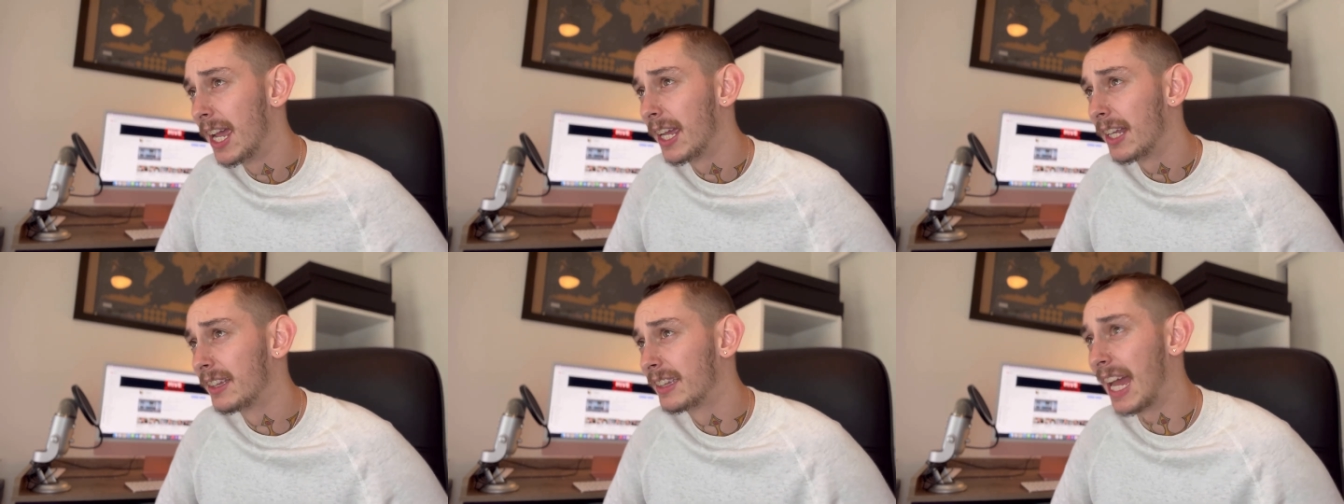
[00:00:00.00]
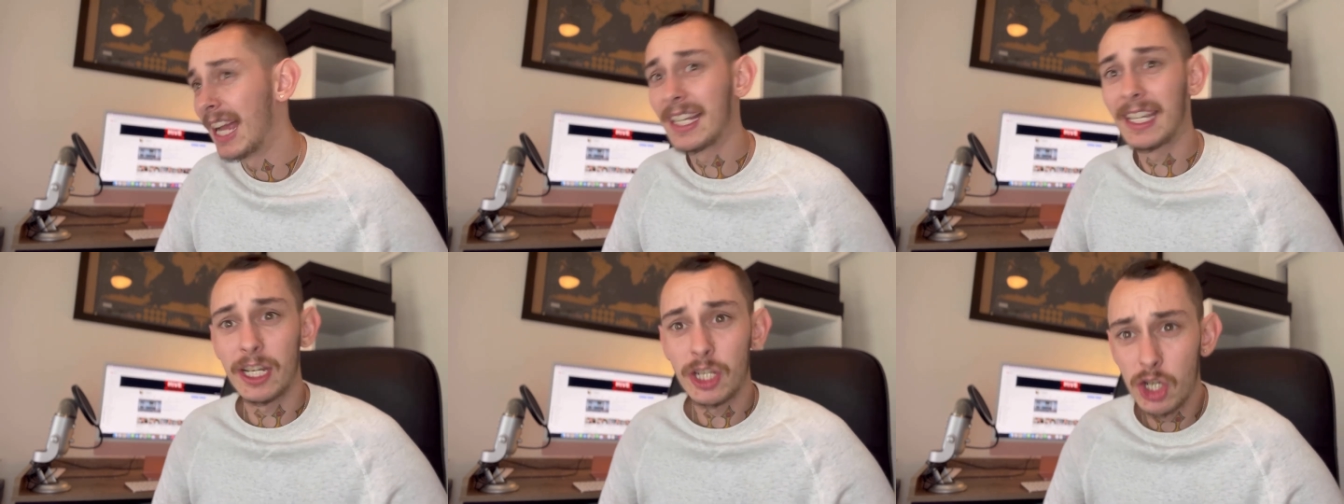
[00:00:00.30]

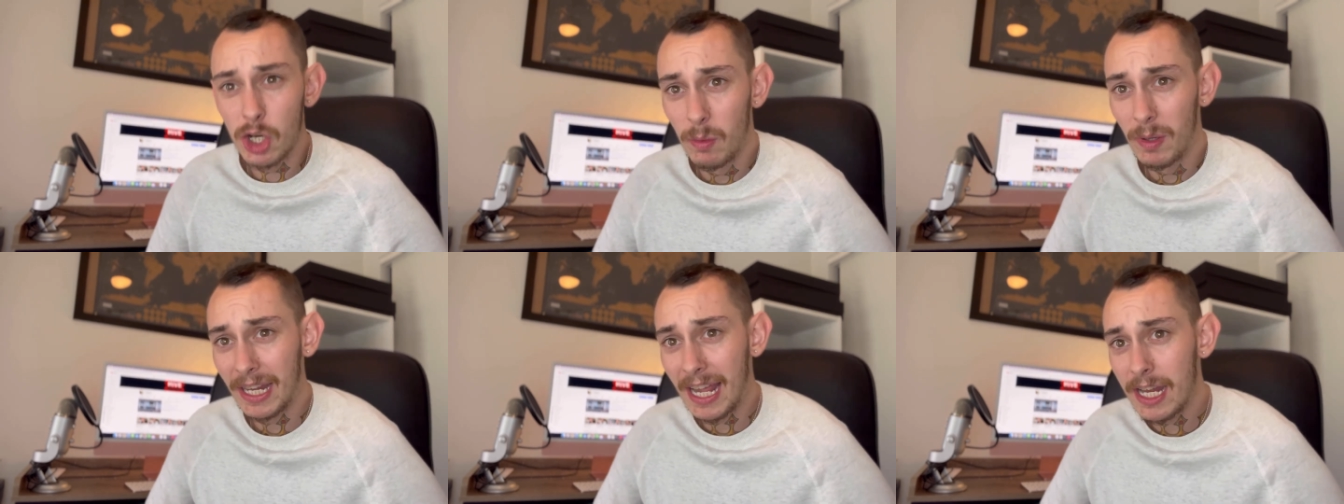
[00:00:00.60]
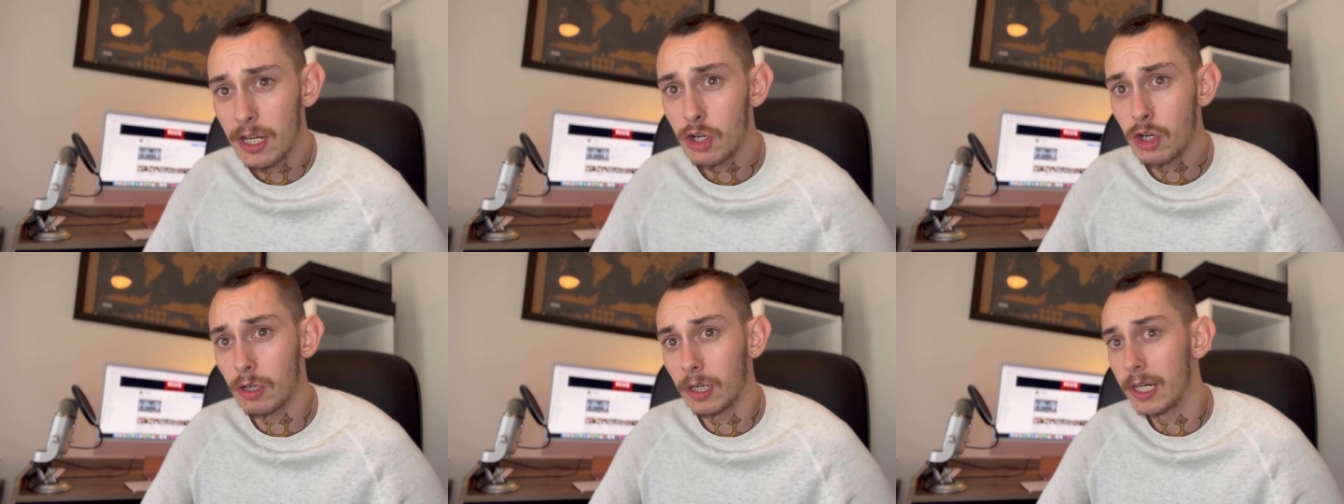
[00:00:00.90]
That gets you an
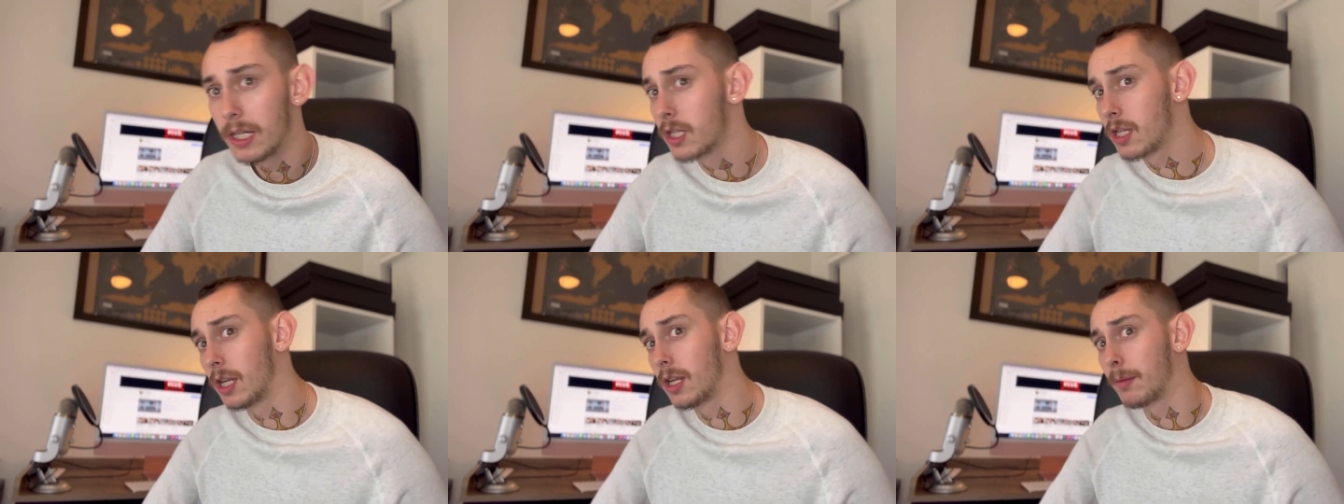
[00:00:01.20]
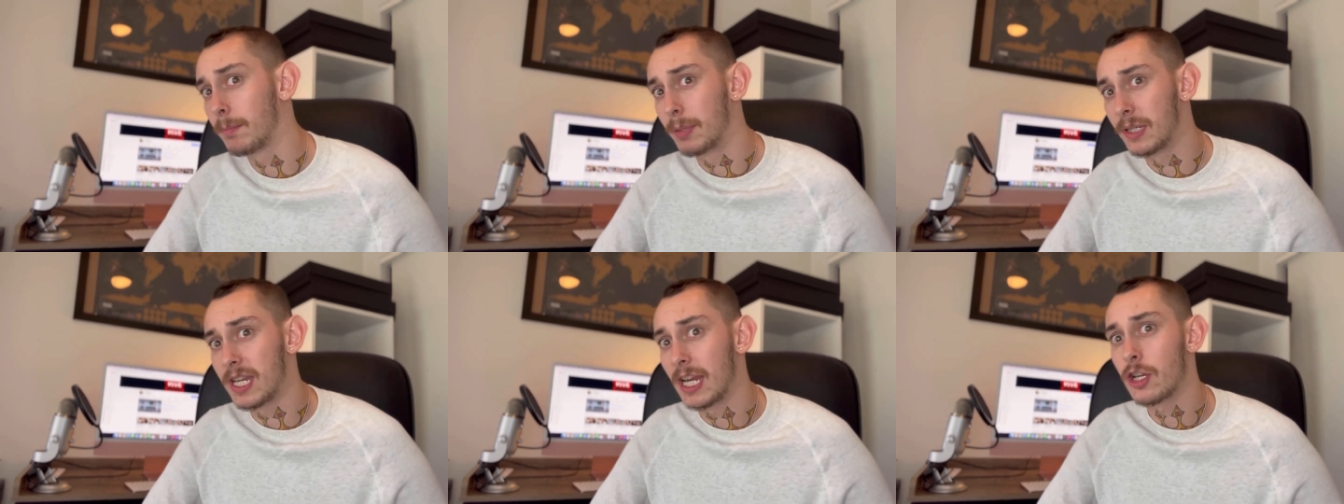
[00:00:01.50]
entry to
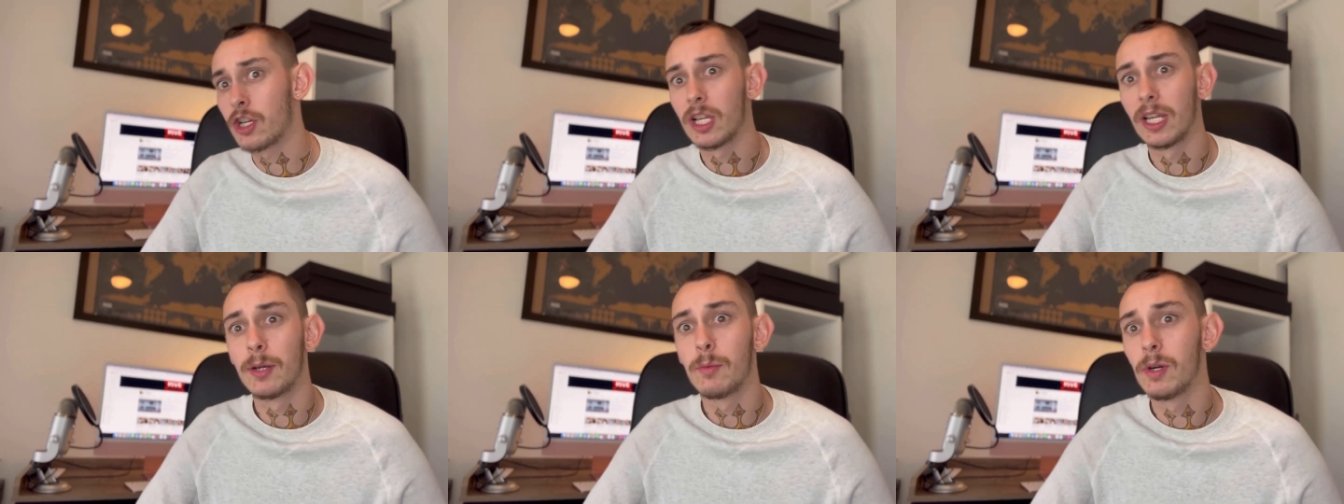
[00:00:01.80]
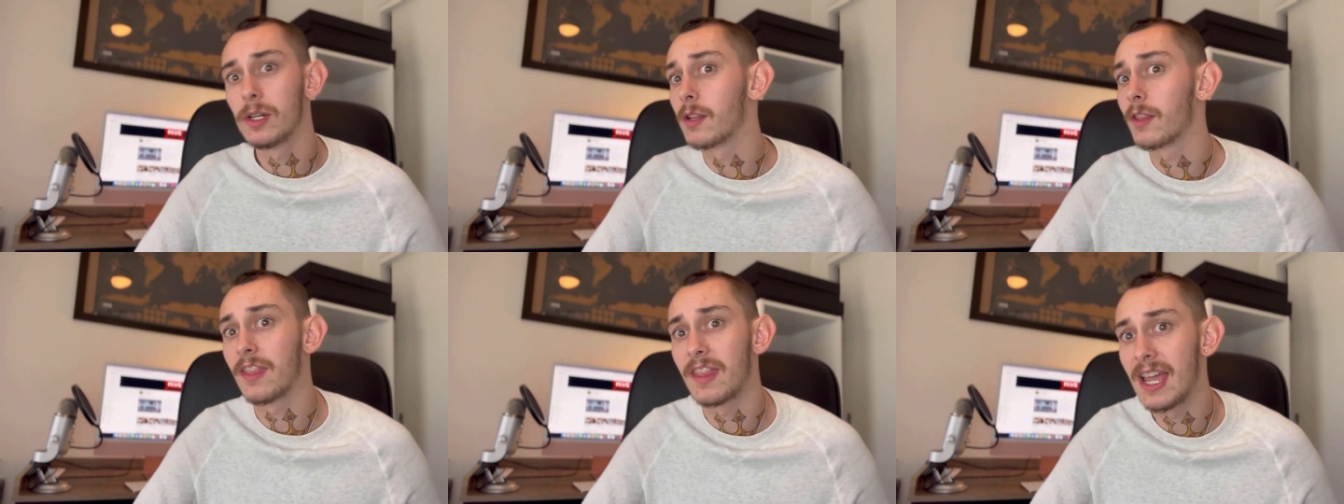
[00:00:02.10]
potentially win
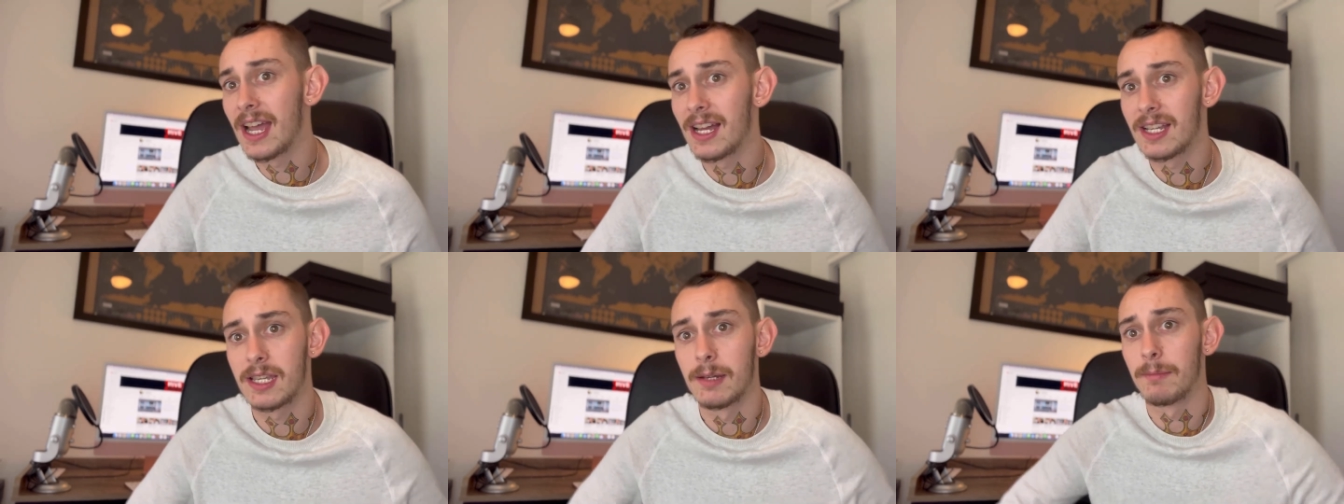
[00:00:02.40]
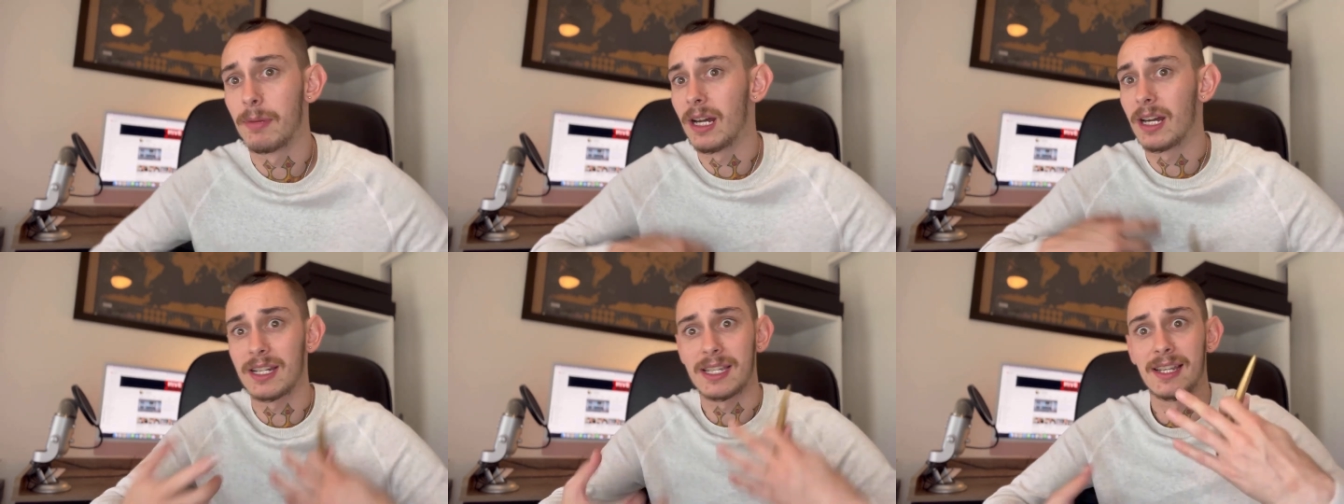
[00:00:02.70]
$1,000.